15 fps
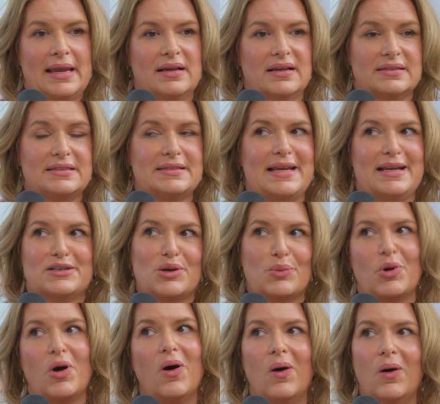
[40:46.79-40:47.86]

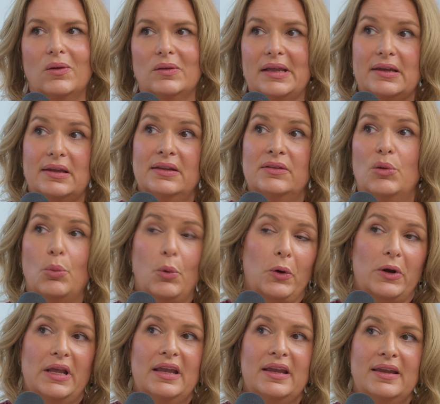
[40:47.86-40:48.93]
stand-up call like in the
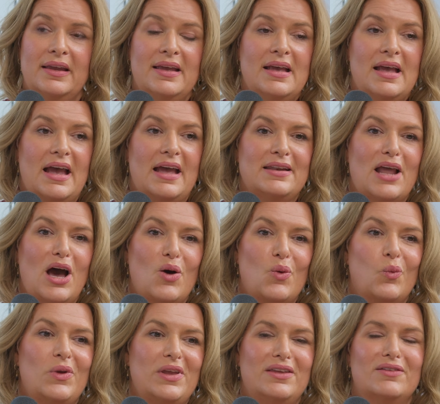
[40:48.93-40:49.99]
morning, and now
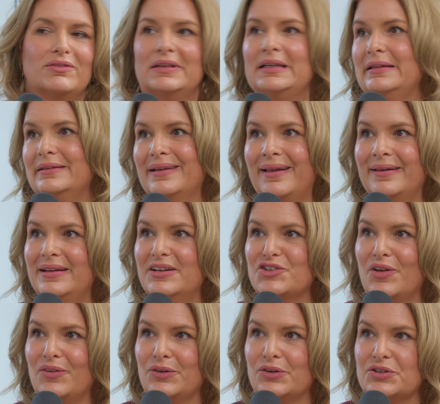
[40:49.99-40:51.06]
we've leaned on each
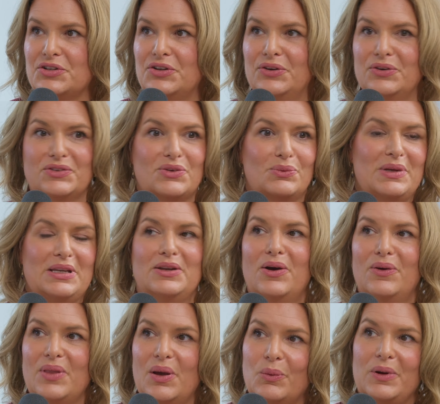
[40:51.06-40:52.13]
other too. So we
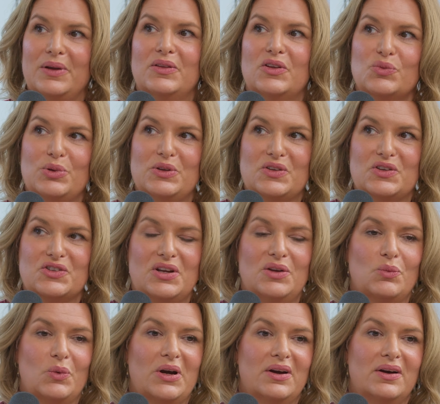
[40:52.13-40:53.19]
know that we're in this
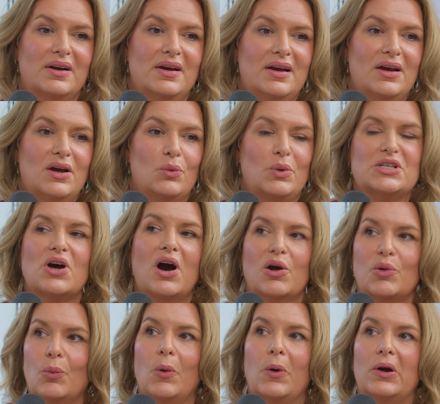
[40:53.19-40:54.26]
position where we
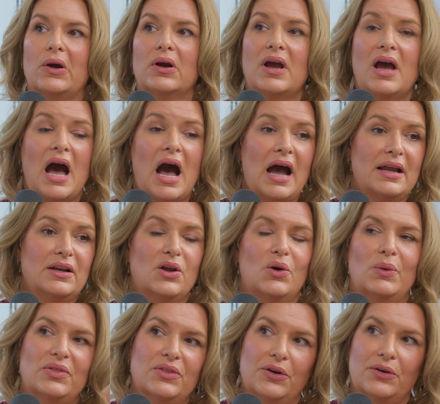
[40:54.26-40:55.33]
talk more. I know
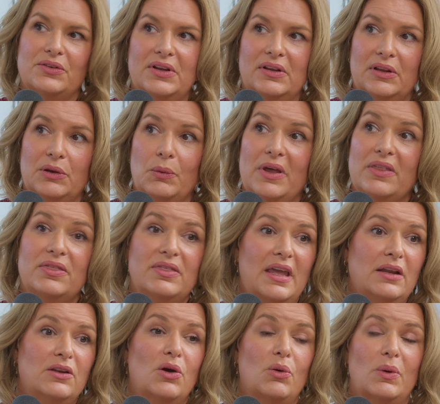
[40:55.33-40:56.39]
what they're dealing with.
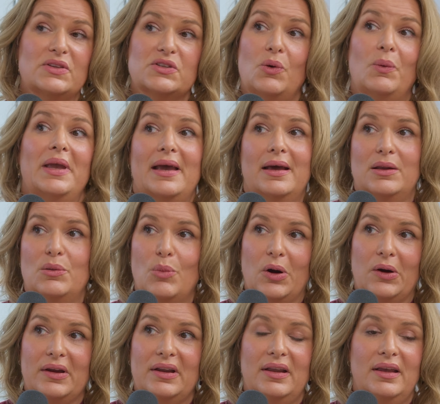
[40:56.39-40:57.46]
They know what's going on in
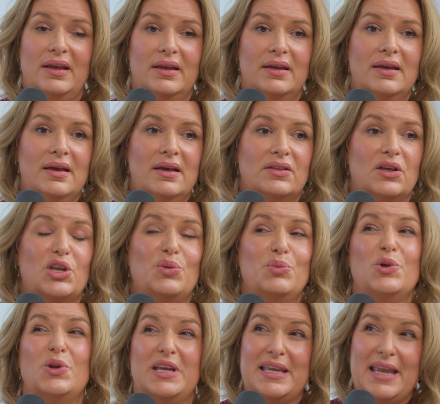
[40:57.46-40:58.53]
marketing. The
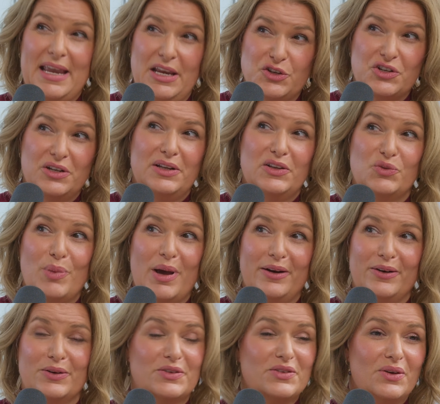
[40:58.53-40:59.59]
communication is
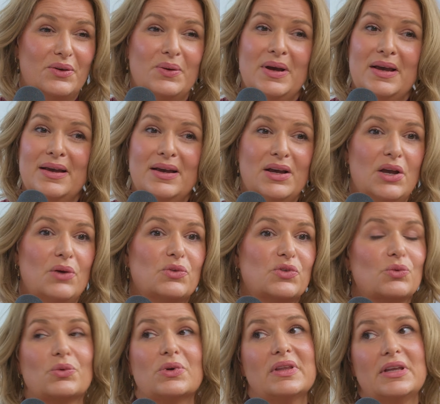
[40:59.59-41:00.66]
better. So it was
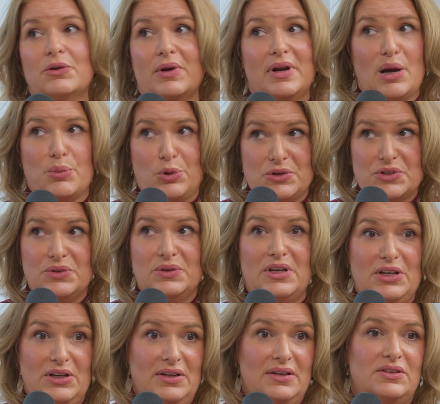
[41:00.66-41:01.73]
a really great
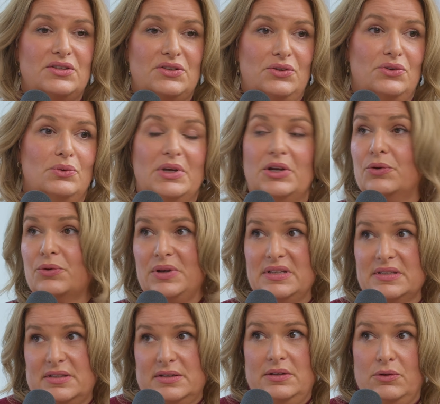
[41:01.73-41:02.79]
opportunity to
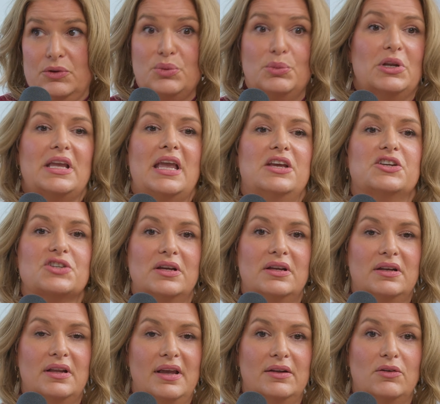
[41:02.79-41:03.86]
increase, you know,
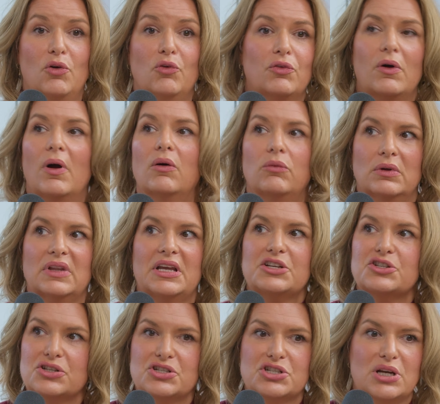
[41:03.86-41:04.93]
communication and overall
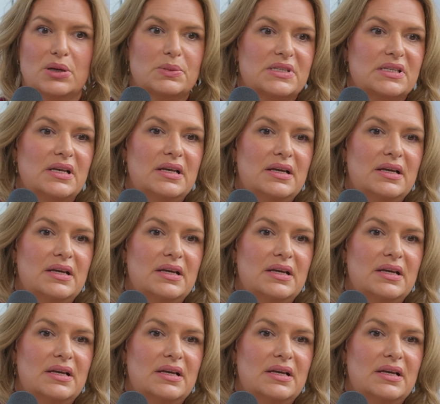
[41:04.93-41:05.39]
relationships.